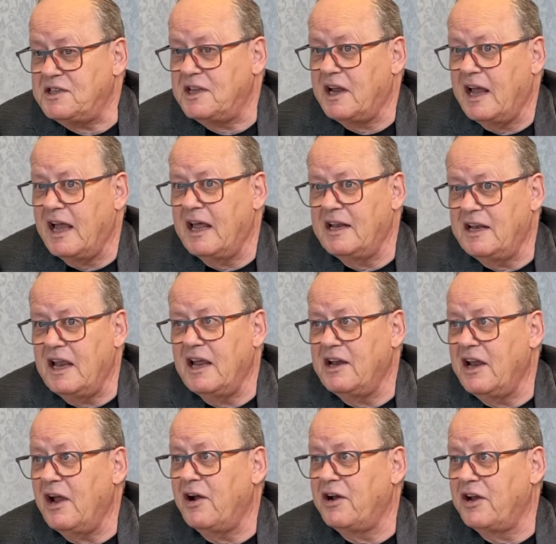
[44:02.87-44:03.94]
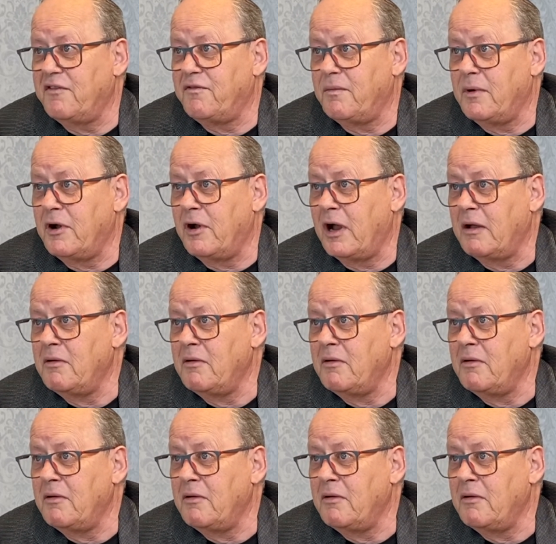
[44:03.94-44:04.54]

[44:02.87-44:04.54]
that I inherited from her.